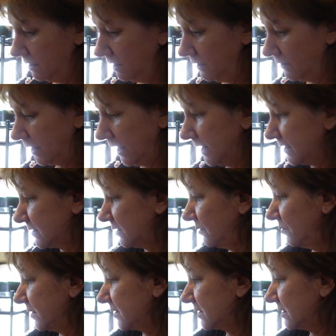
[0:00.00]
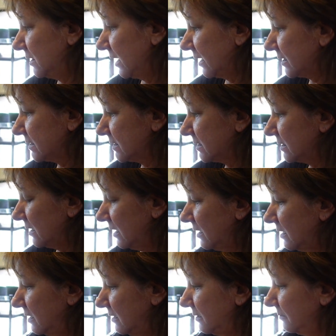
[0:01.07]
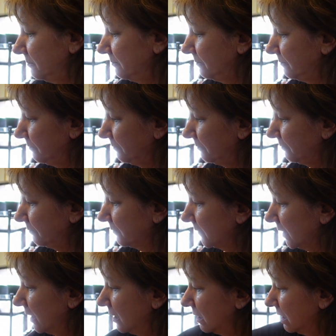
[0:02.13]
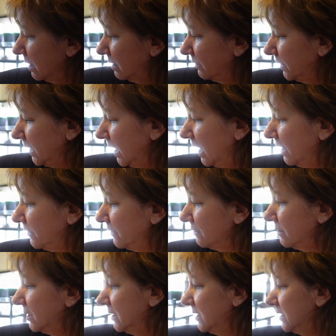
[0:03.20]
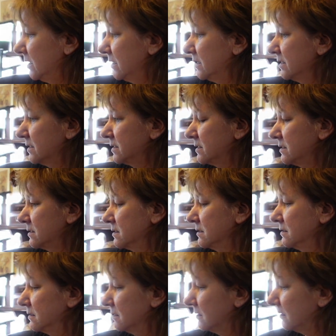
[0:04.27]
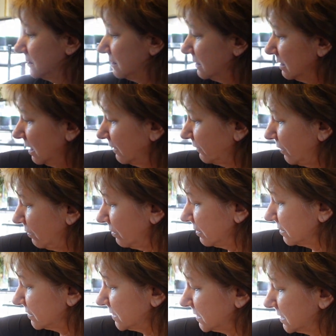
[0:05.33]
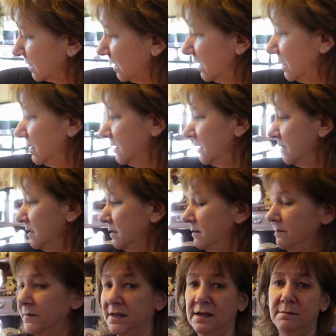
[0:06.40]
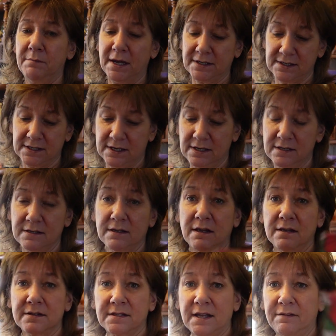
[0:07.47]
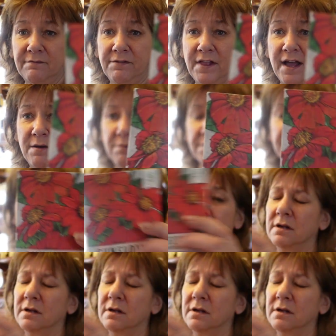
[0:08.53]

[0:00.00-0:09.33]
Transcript: okay, so what's next? Oh, the other is, of course, the Mexican sunflower.